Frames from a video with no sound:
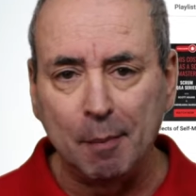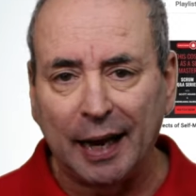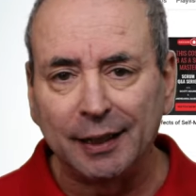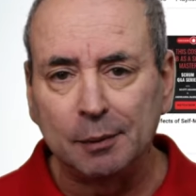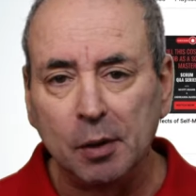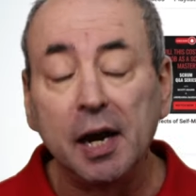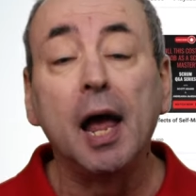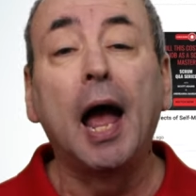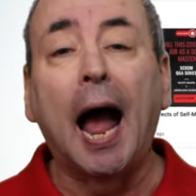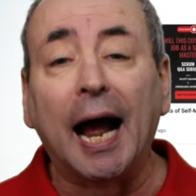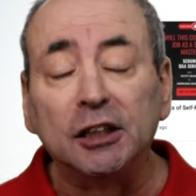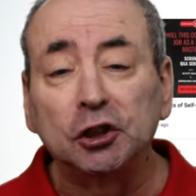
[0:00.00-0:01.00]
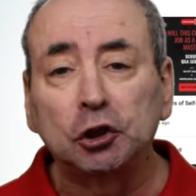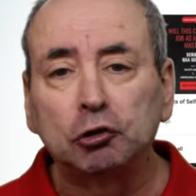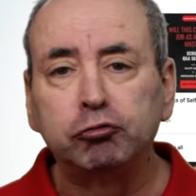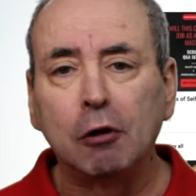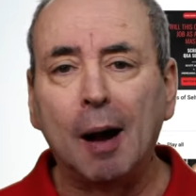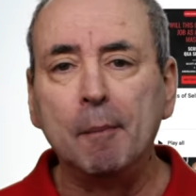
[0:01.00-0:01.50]
management and
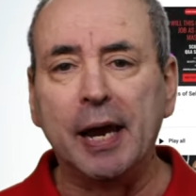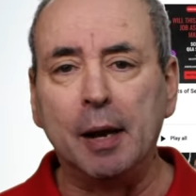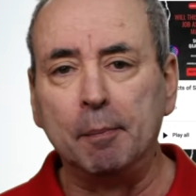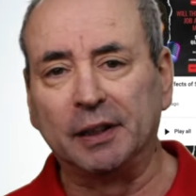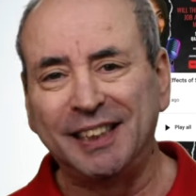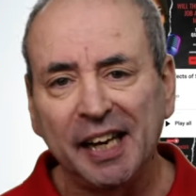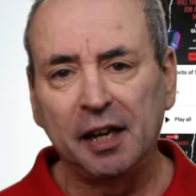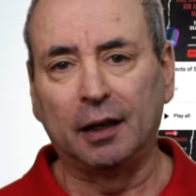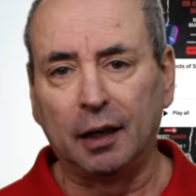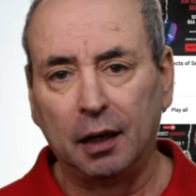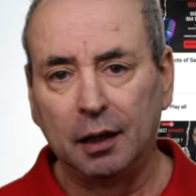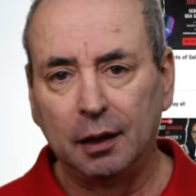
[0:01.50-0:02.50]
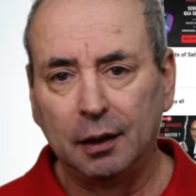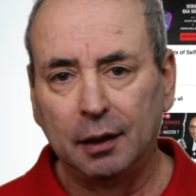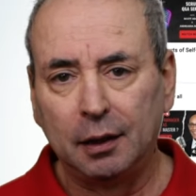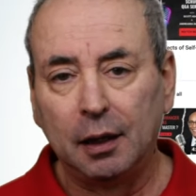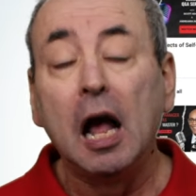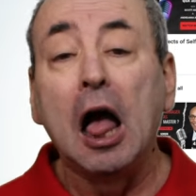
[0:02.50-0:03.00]
Scrum in particular,
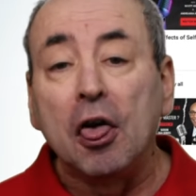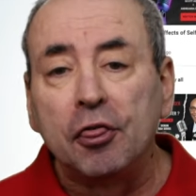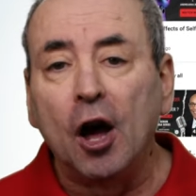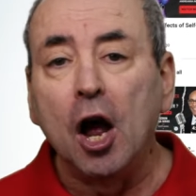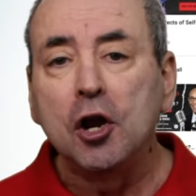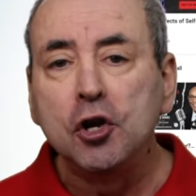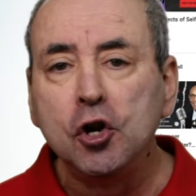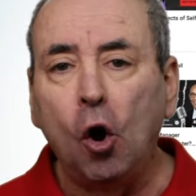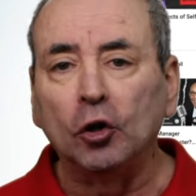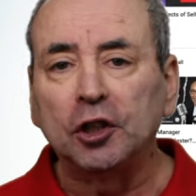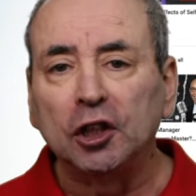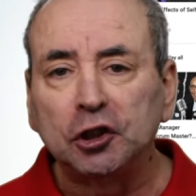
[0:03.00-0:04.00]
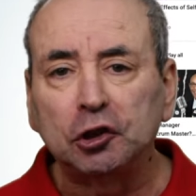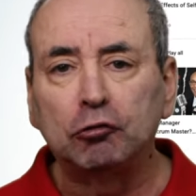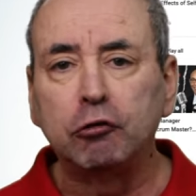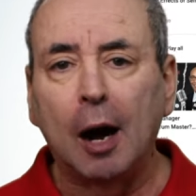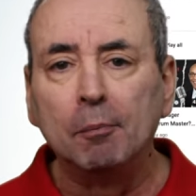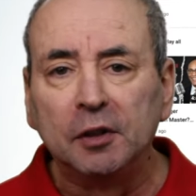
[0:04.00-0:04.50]
the Not
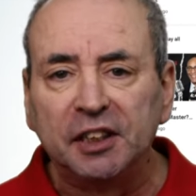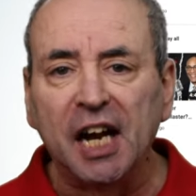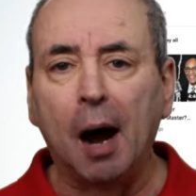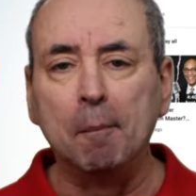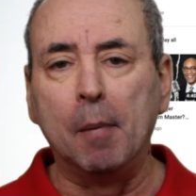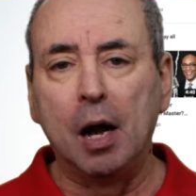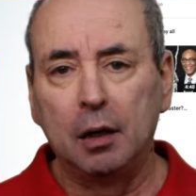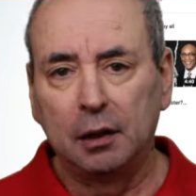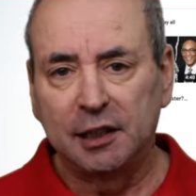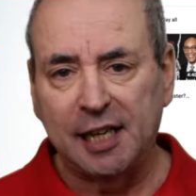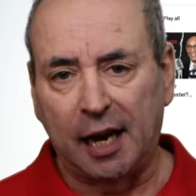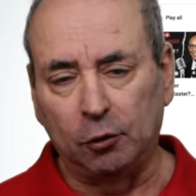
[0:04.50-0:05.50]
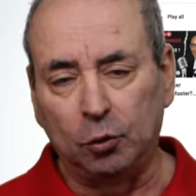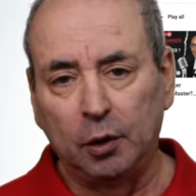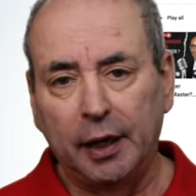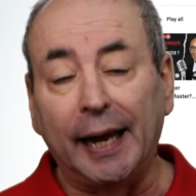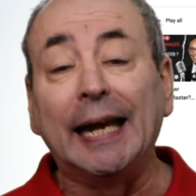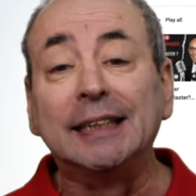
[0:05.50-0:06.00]
Scrum Dumb channel
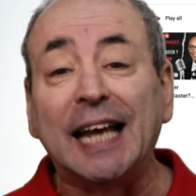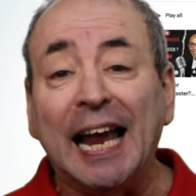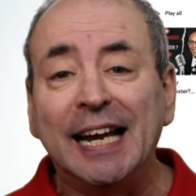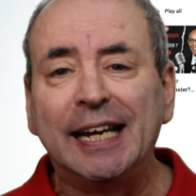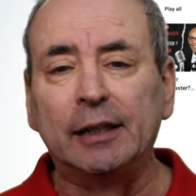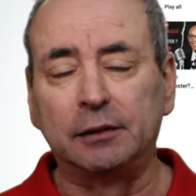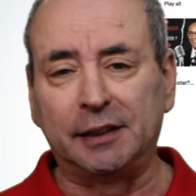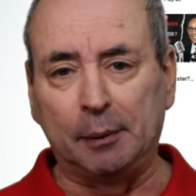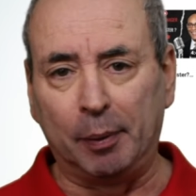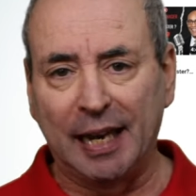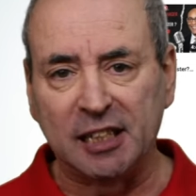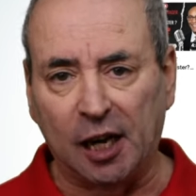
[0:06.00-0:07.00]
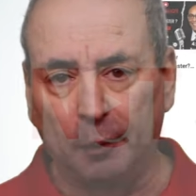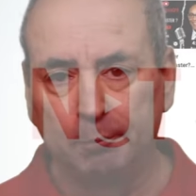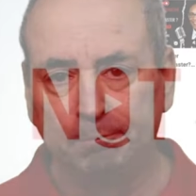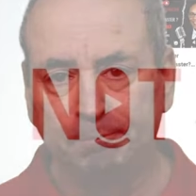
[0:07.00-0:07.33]
is a guilty pleasure.